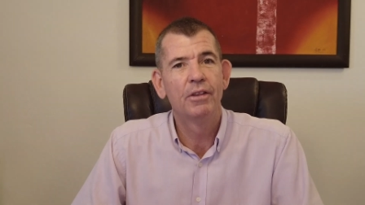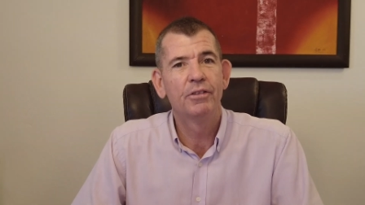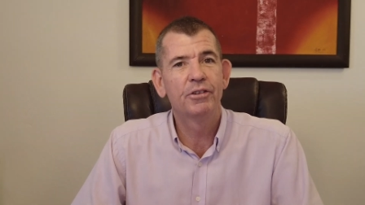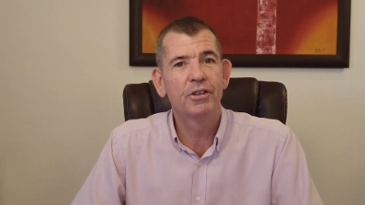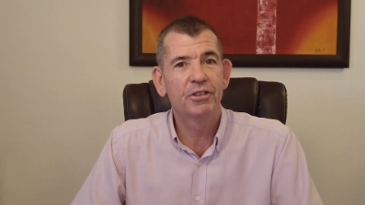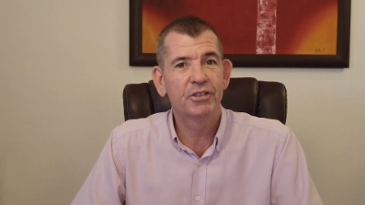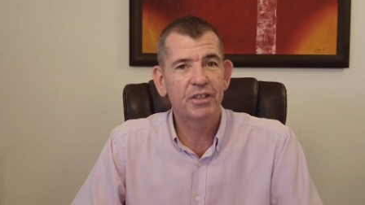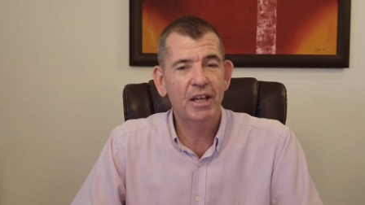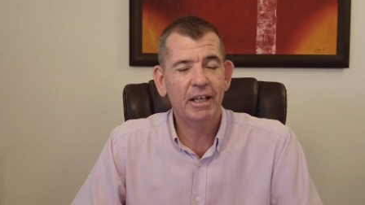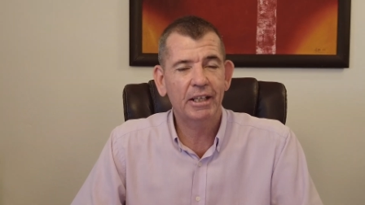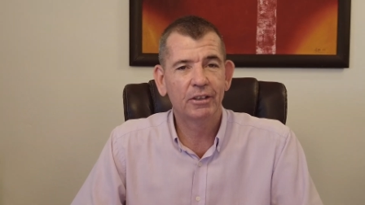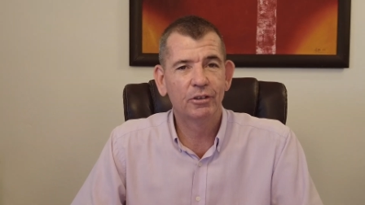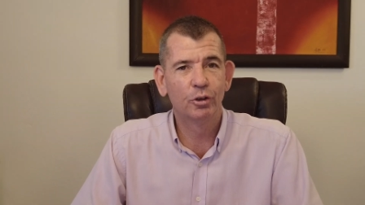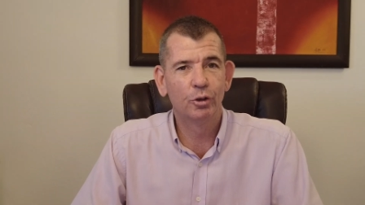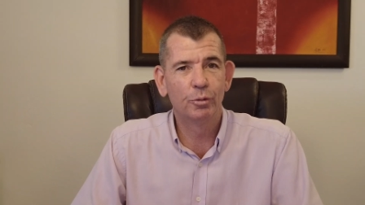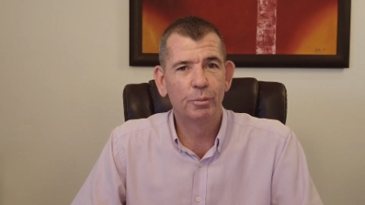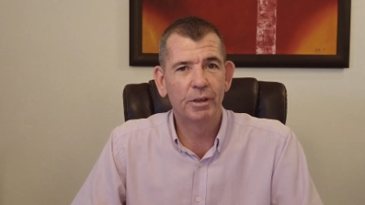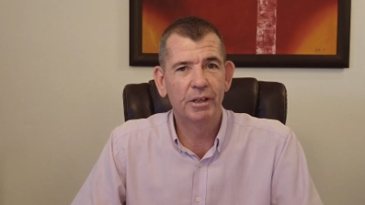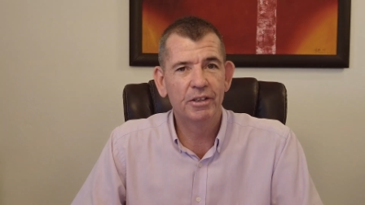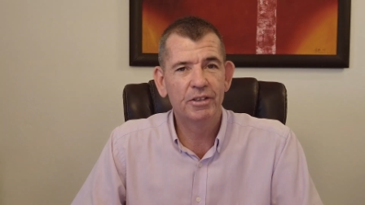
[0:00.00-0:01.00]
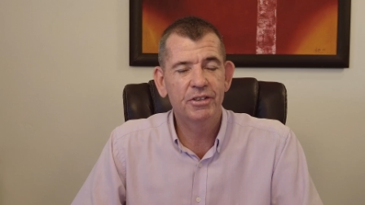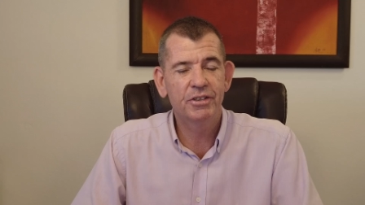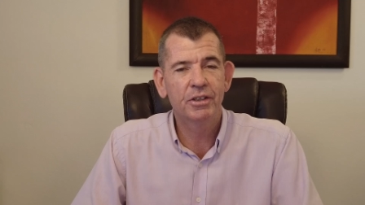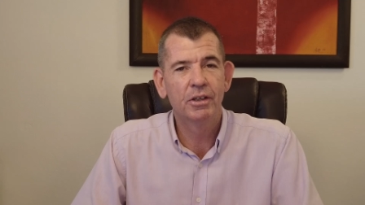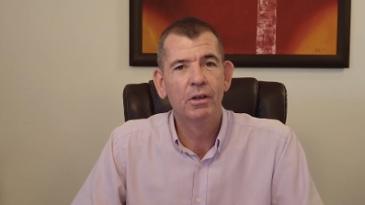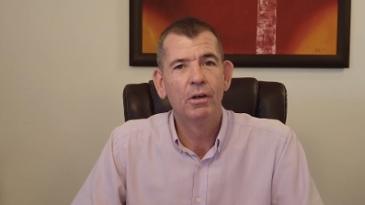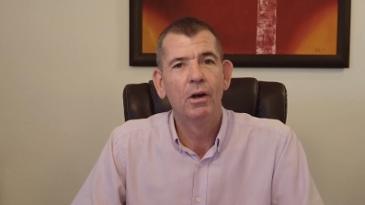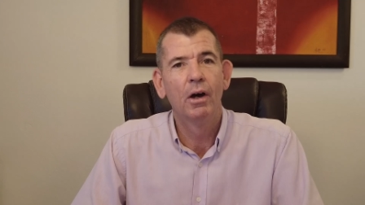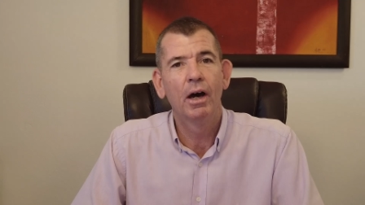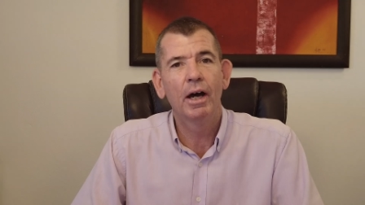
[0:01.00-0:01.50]
The second loop is,
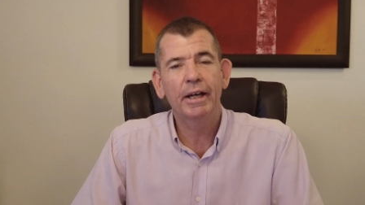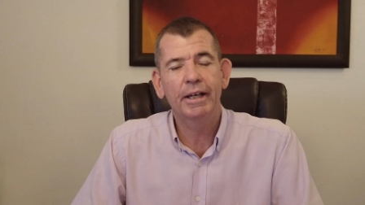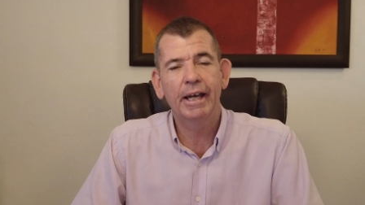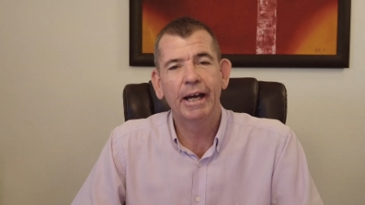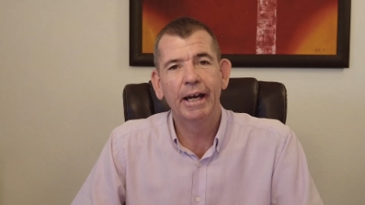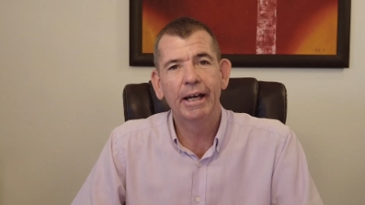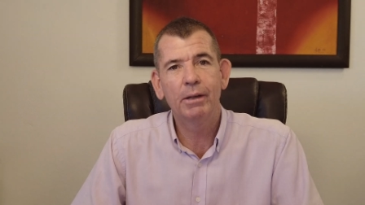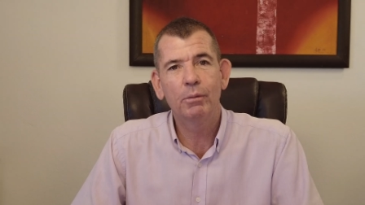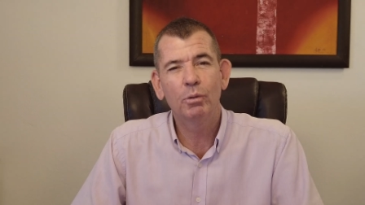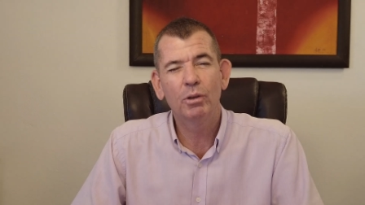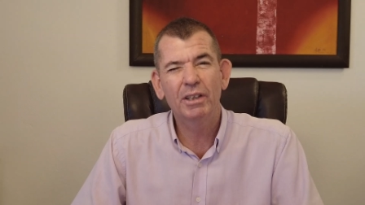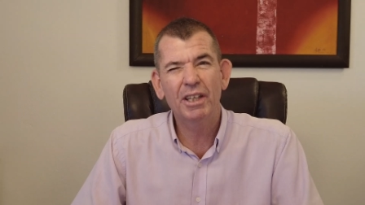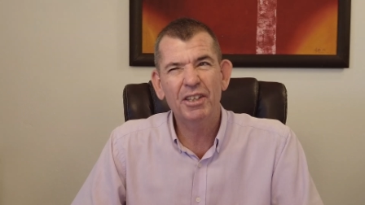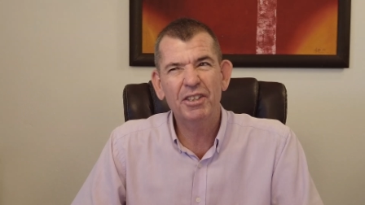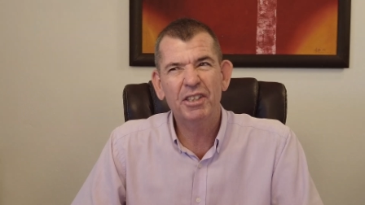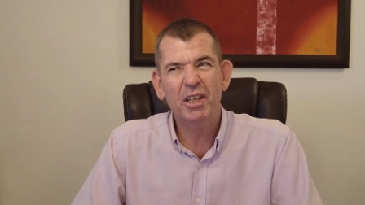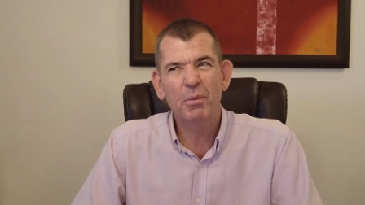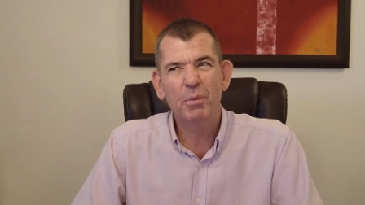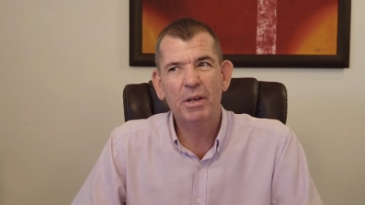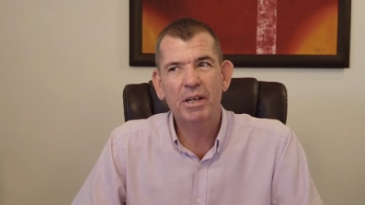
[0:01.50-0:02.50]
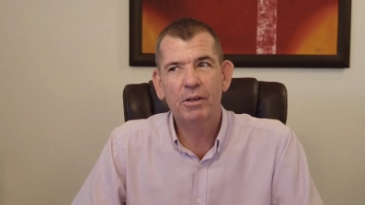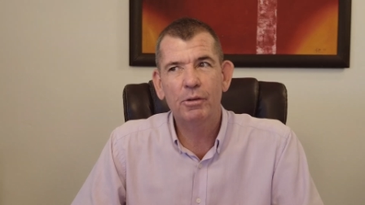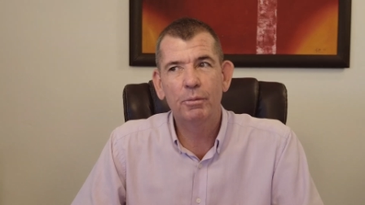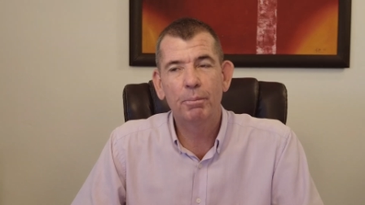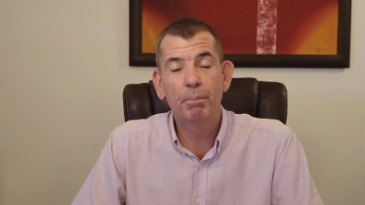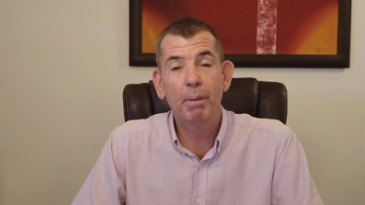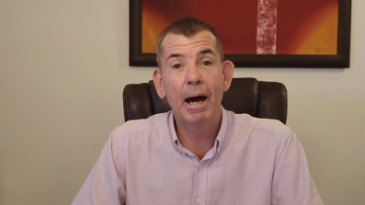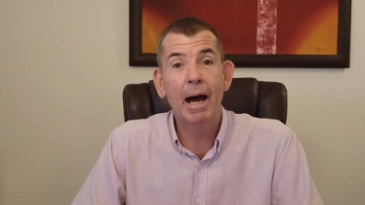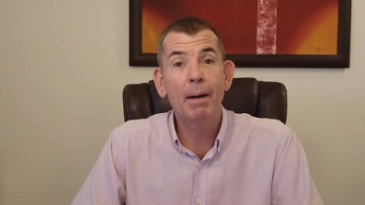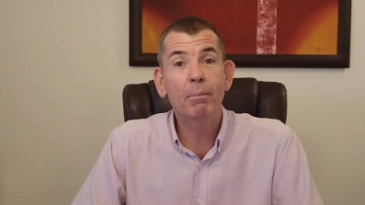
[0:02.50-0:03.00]
okay, well, let's say we
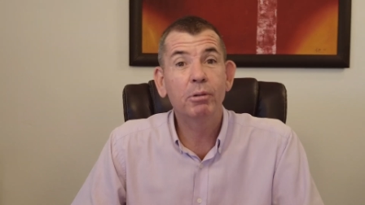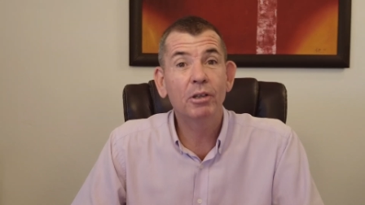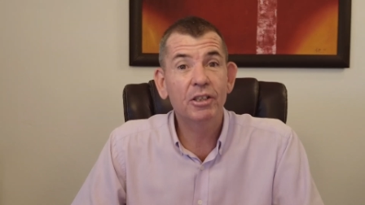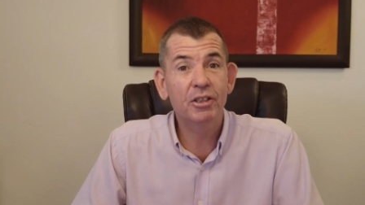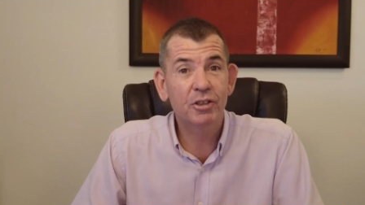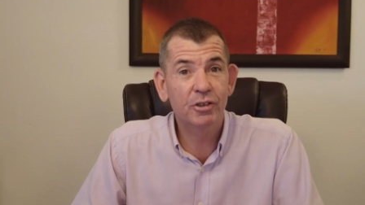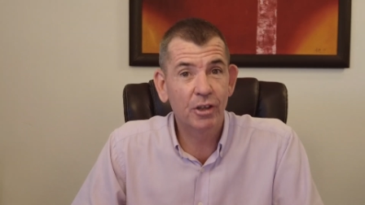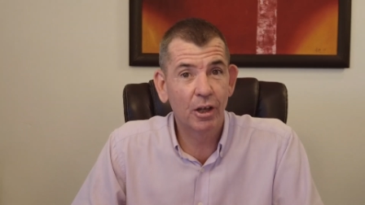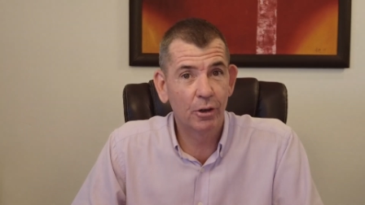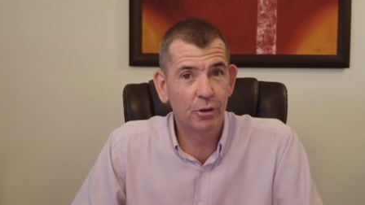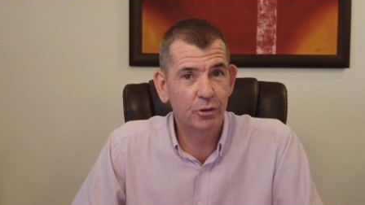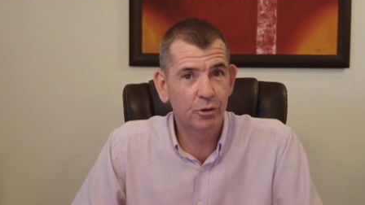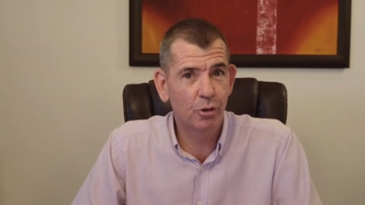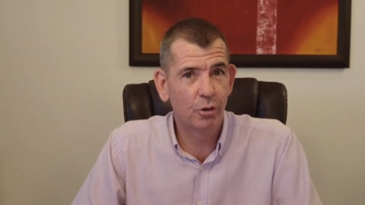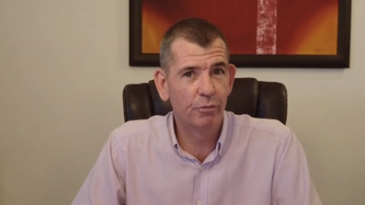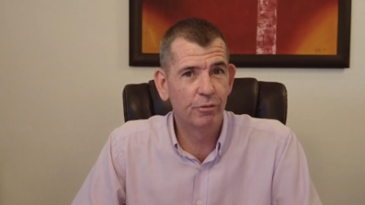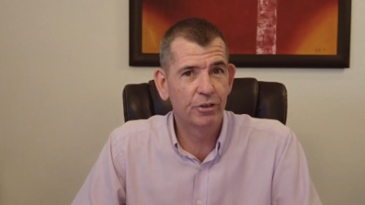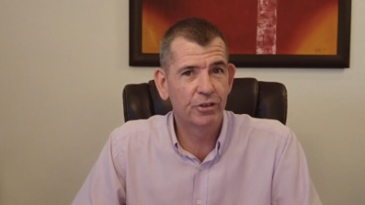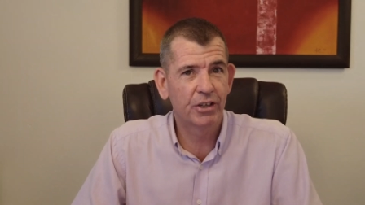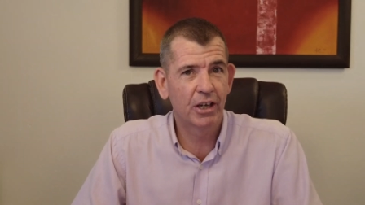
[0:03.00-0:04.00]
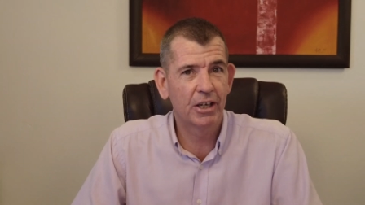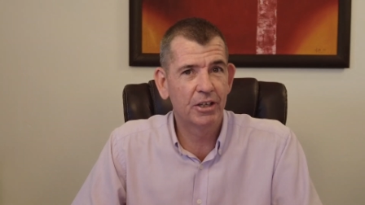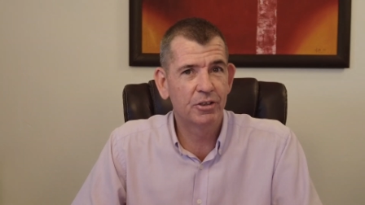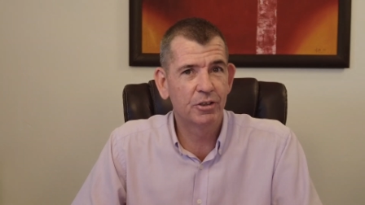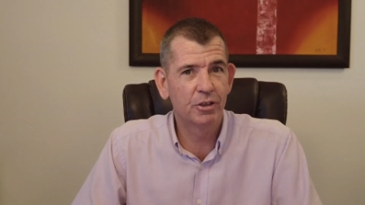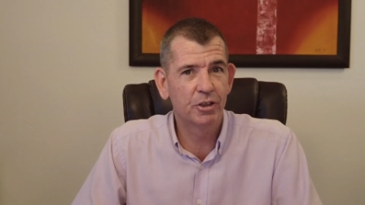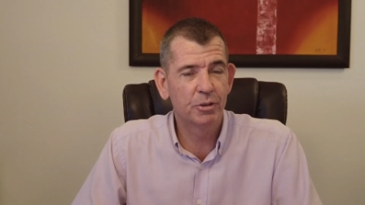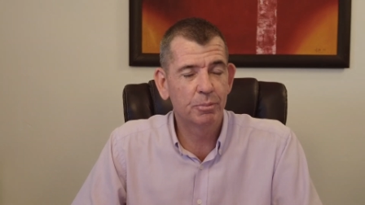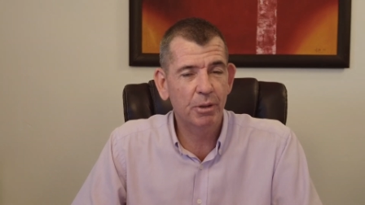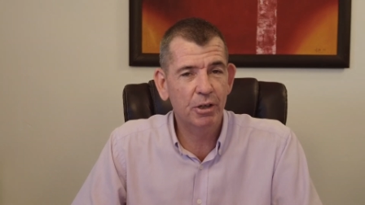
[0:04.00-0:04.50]
could publish those conversations,